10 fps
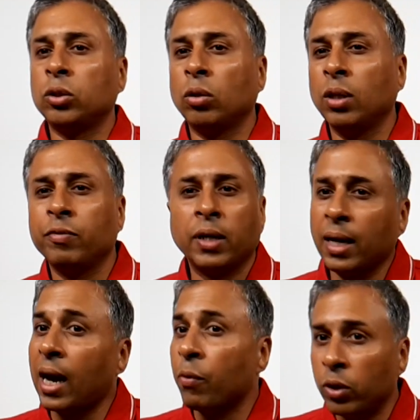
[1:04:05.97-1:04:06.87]
So
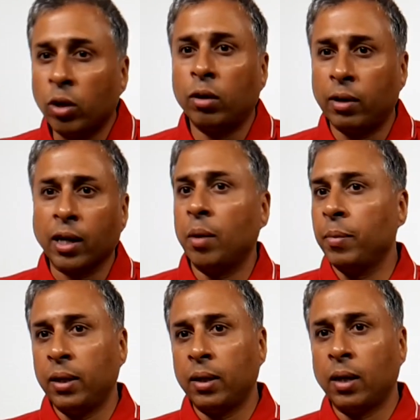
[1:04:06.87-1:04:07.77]
definitely, I would not
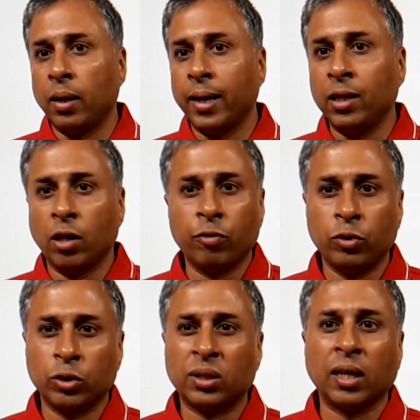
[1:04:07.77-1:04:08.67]
recommend any of
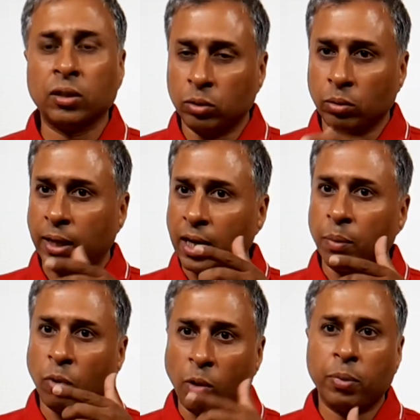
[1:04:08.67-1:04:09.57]
those things. So take a
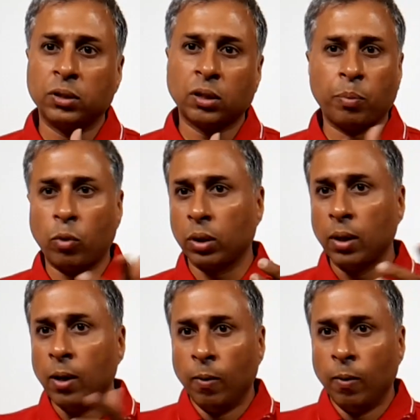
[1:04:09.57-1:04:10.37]
proper support.